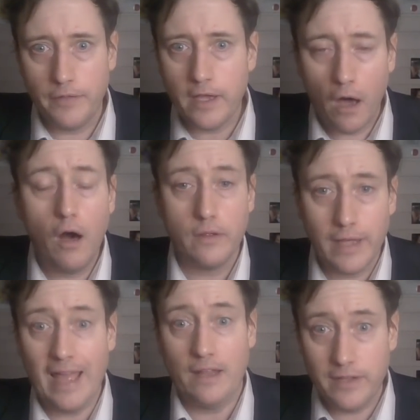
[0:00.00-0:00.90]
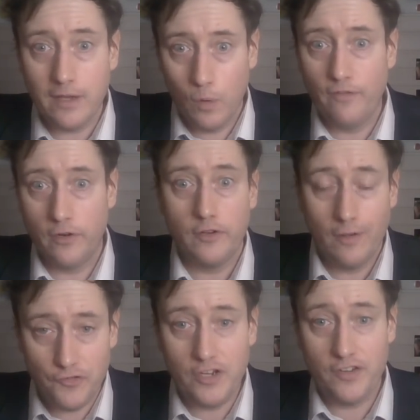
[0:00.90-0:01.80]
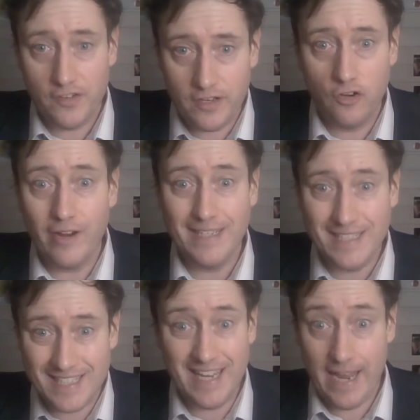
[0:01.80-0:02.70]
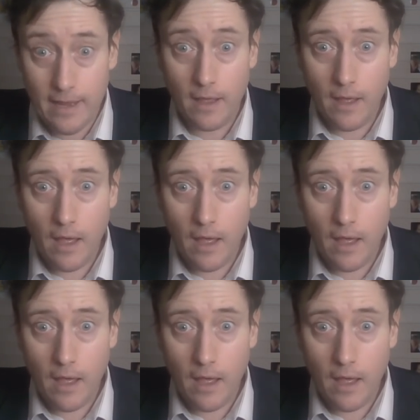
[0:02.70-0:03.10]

They can't get the equivalent of GCSE grade C